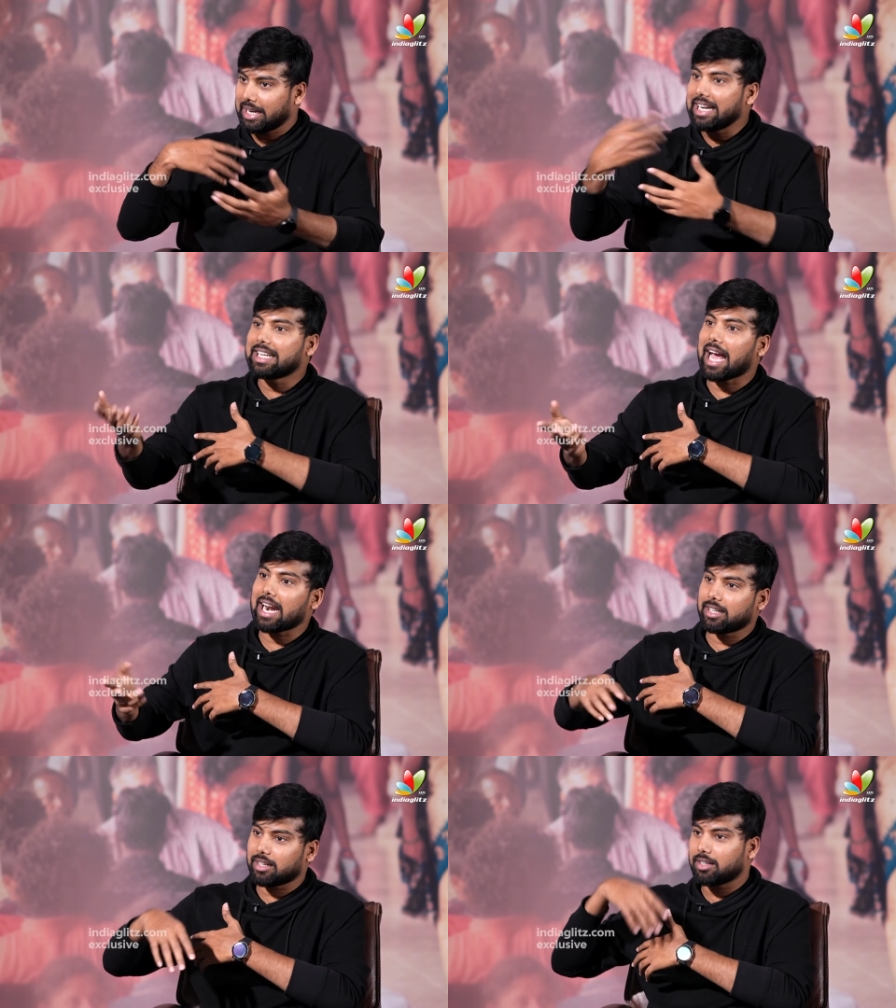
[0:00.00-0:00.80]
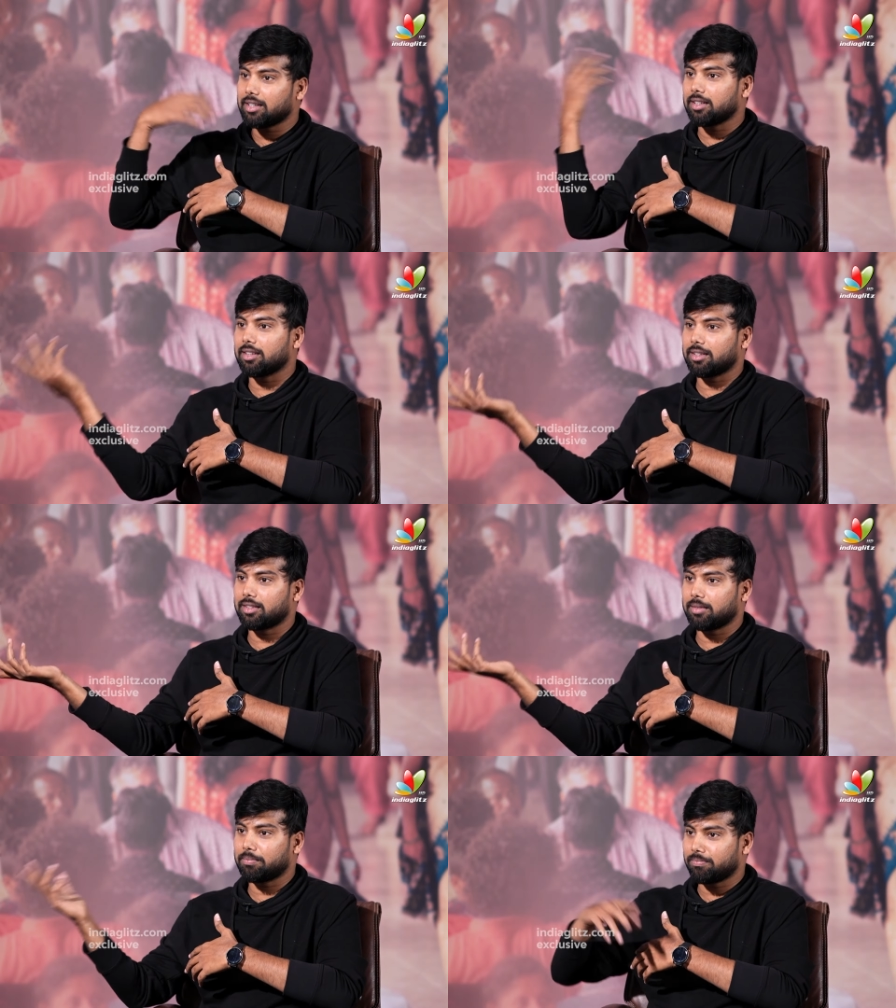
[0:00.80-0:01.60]
lead character
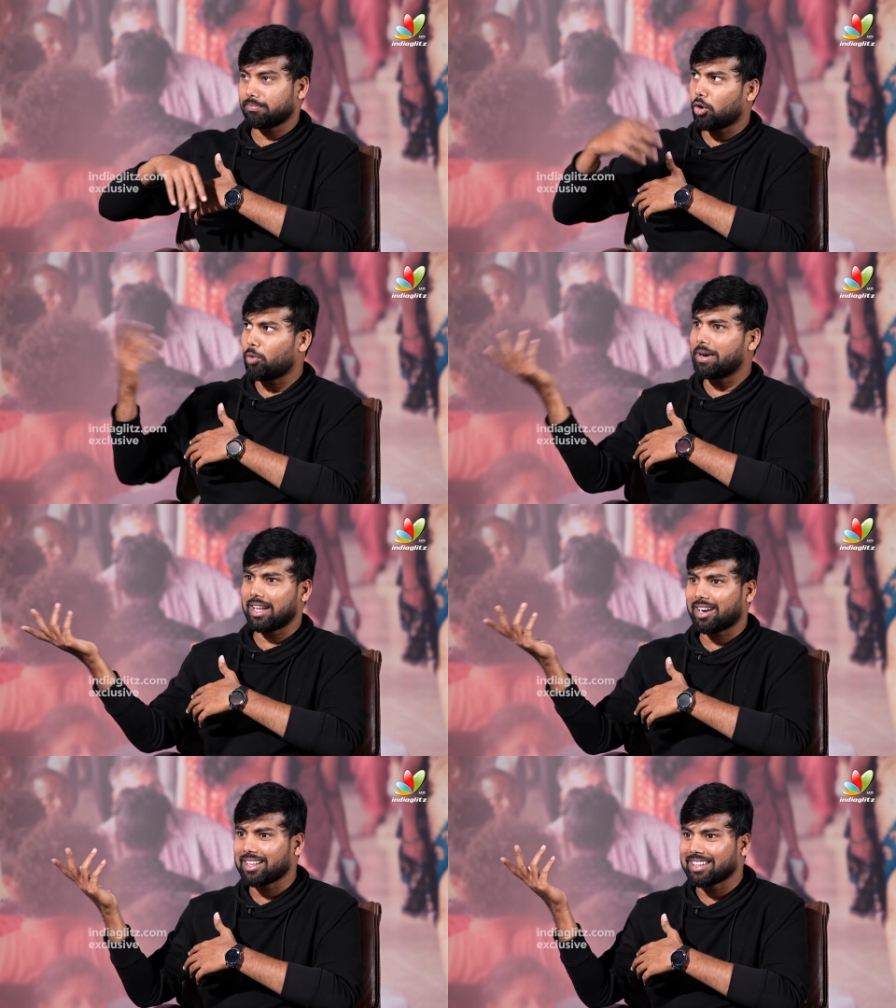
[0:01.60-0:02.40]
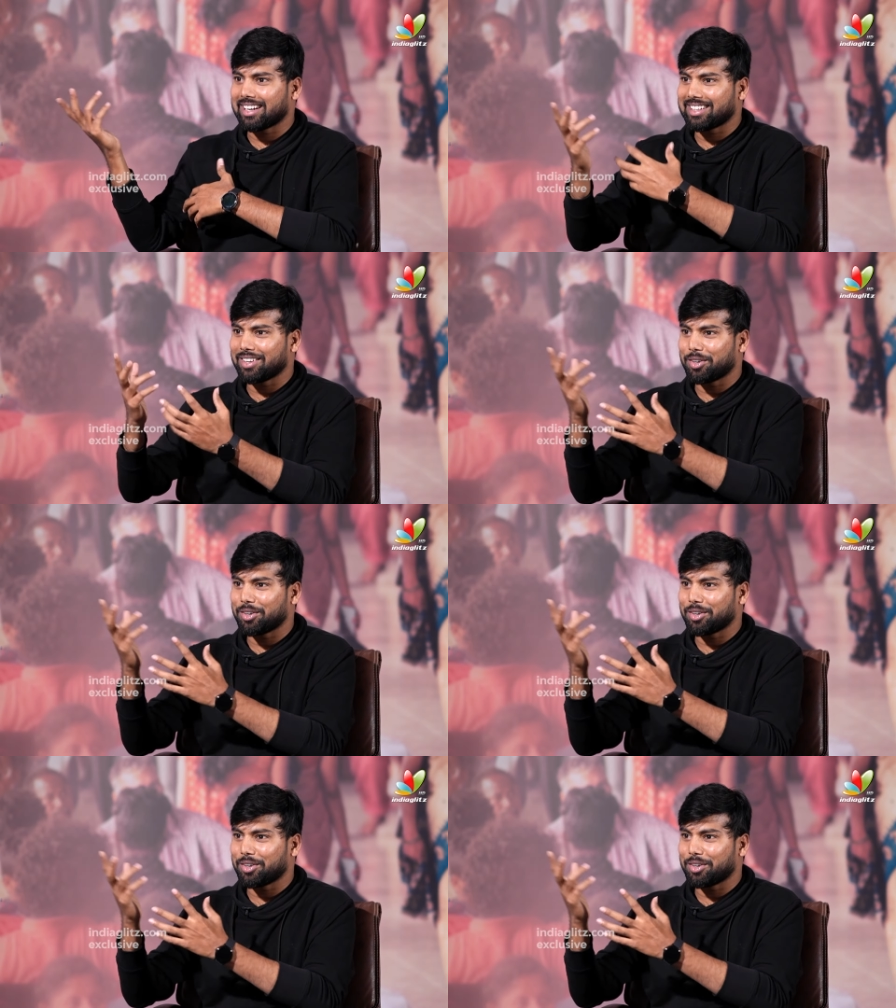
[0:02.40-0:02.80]
in Oh My Darling, right?